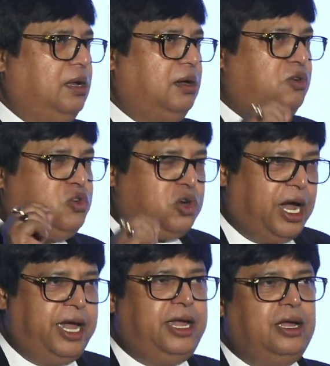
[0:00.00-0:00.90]

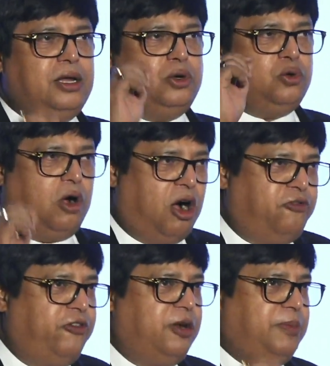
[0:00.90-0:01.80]
try to
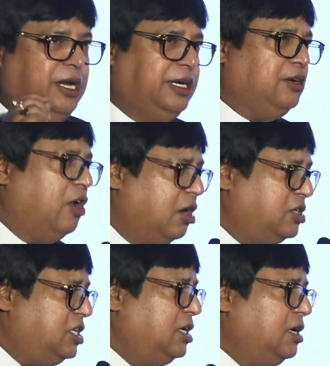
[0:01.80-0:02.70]
offer me
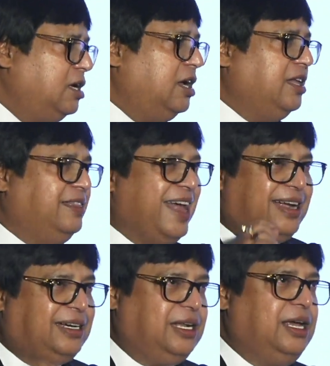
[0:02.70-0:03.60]
technology
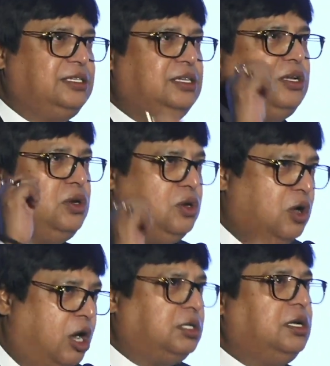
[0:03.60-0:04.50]
that is
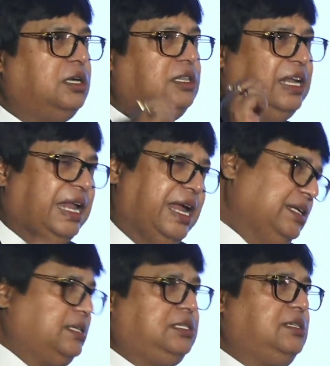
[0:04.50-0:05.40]
not the
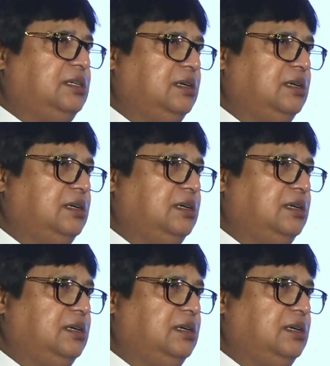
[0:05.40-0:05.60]
latest.